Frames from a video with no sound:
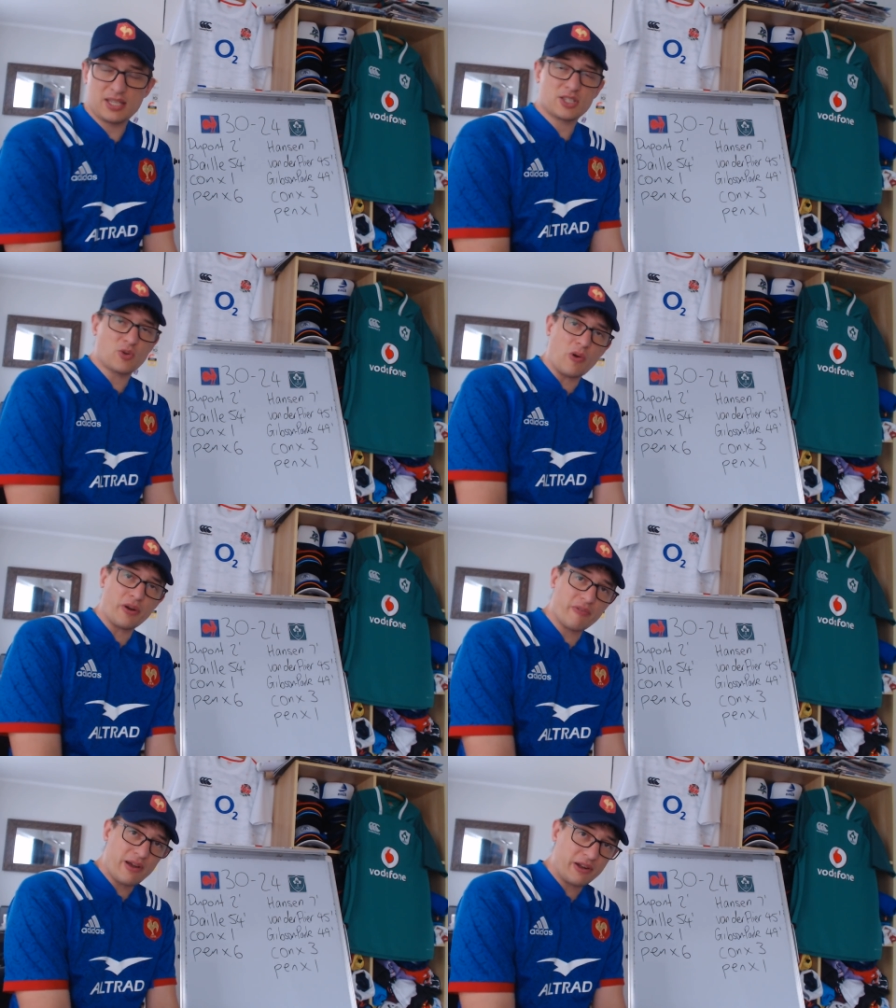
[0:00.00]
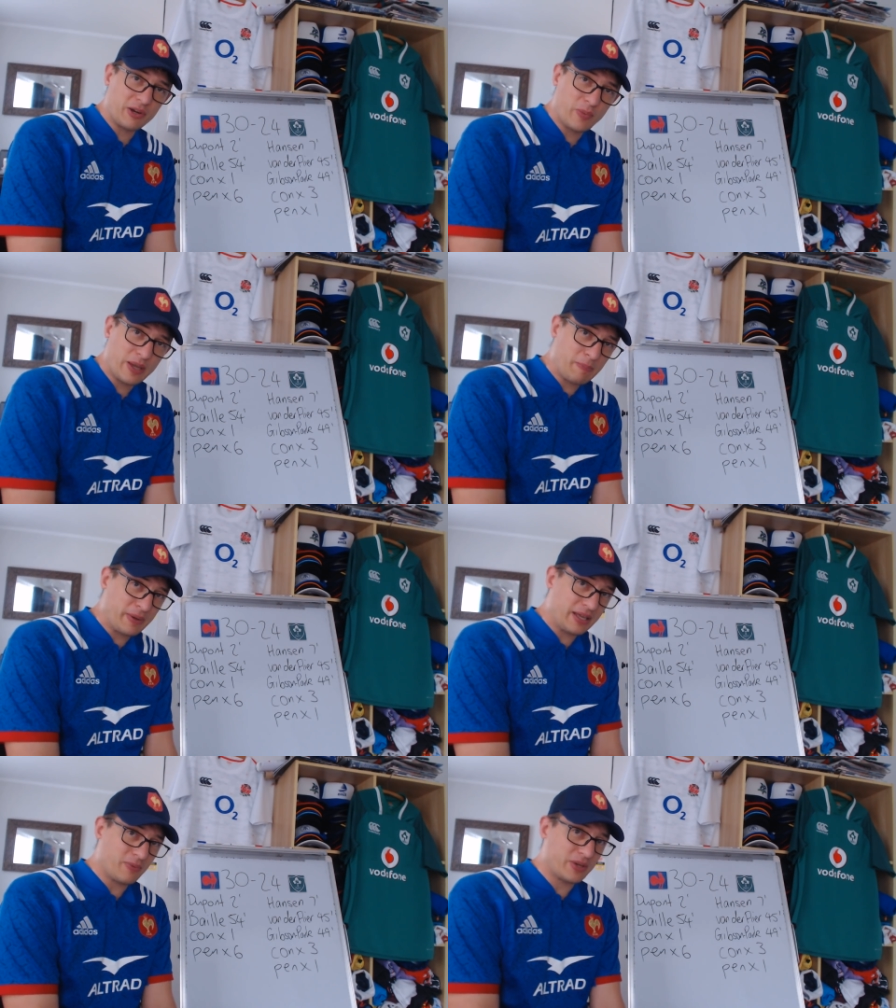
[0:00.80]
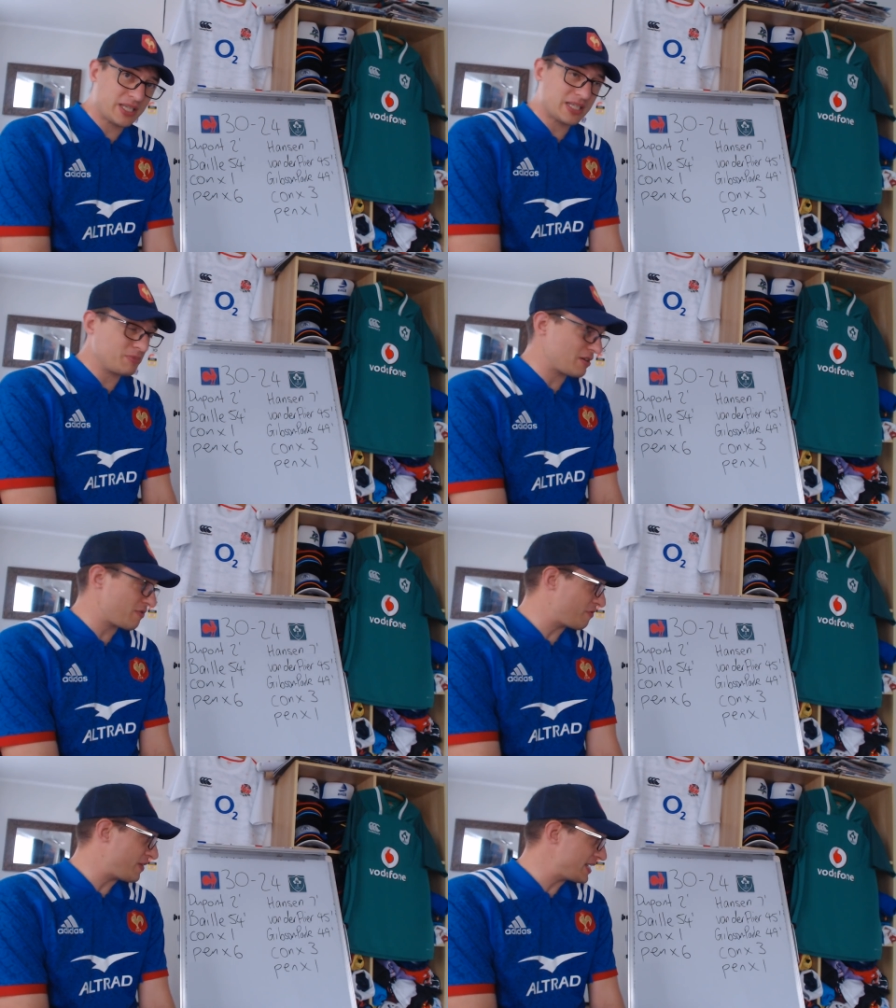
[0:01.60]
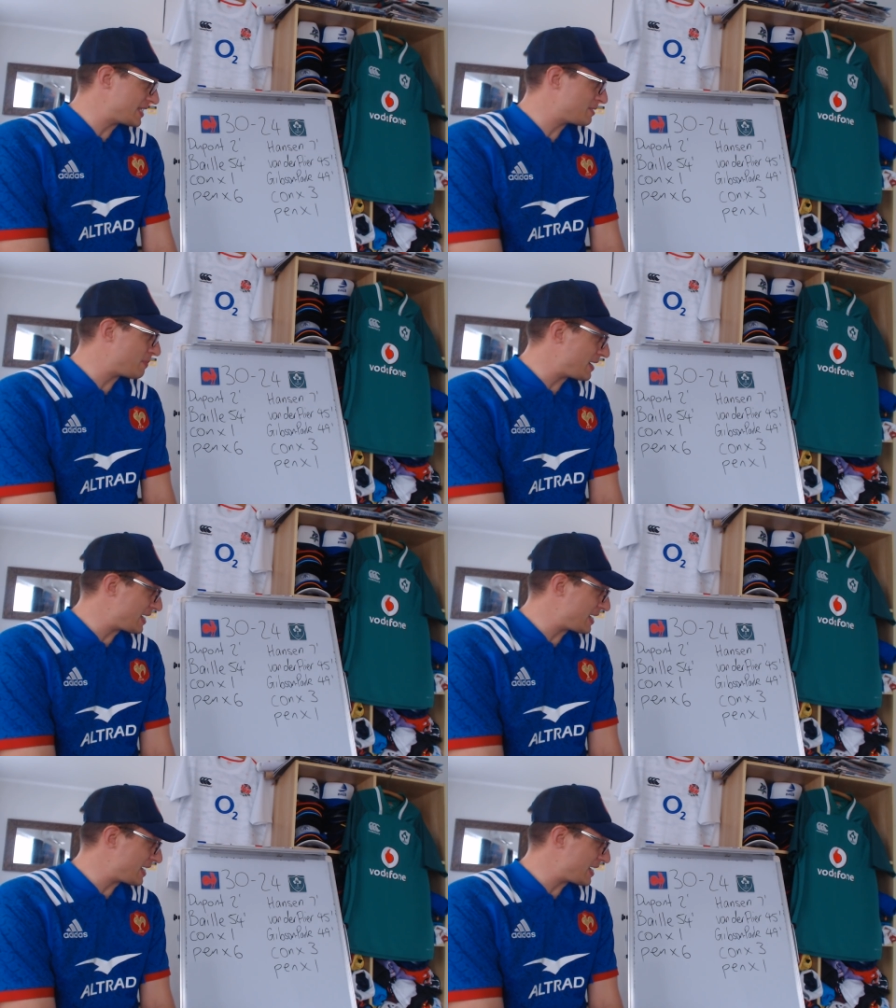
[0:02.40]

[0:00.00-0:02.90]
squad around a wee bit. We see some different faces, but